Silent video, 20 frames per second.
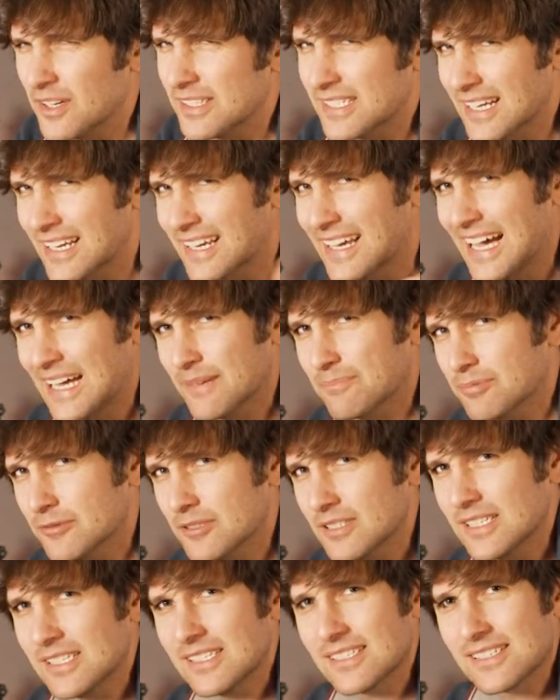Is it
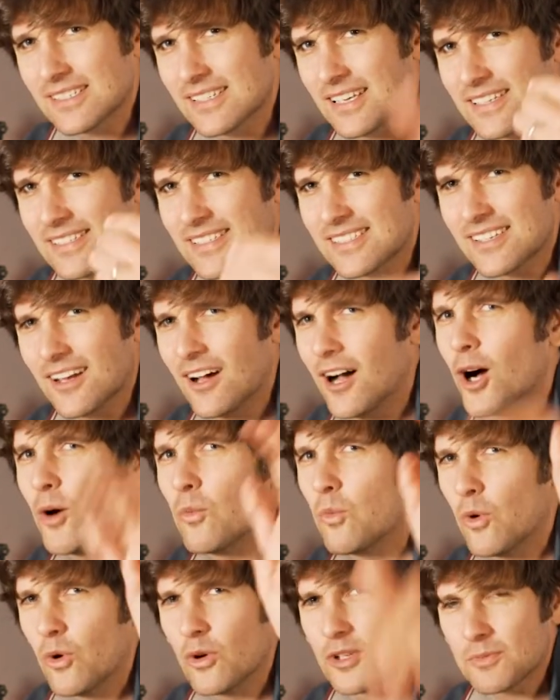Cadbury's? Is it Star
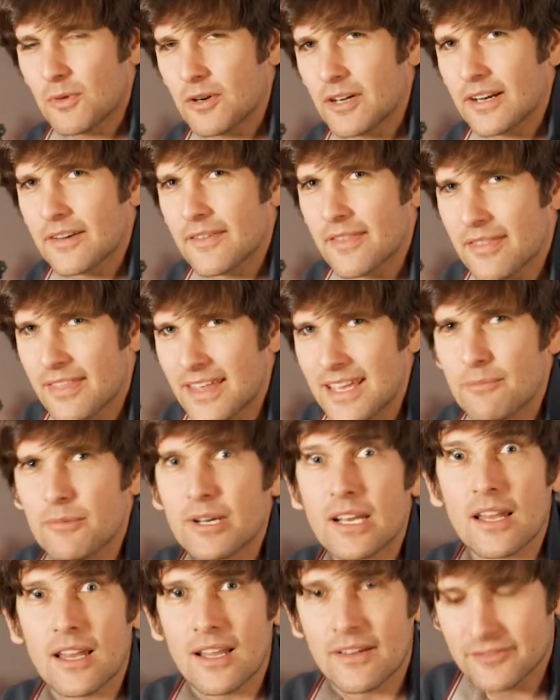Wars? What kind of theme?
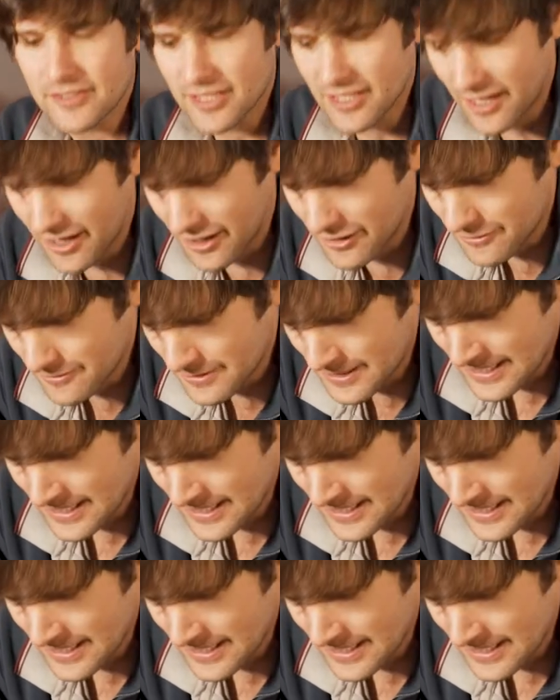We'd love to know.